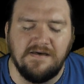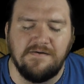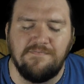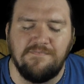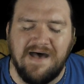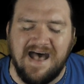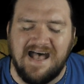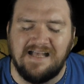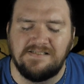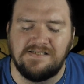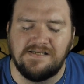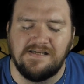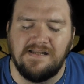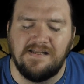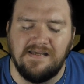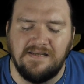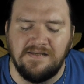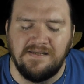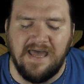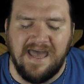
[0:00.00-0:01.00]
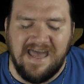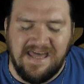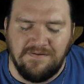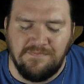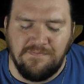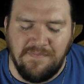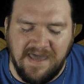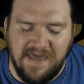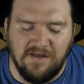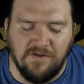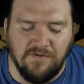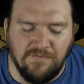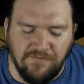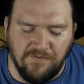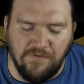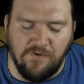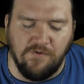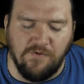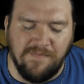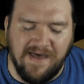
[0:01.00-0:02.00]
masculine and male
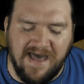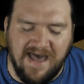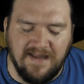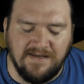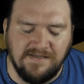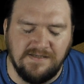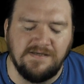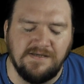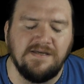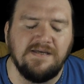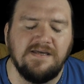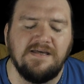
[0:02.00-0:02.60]
format.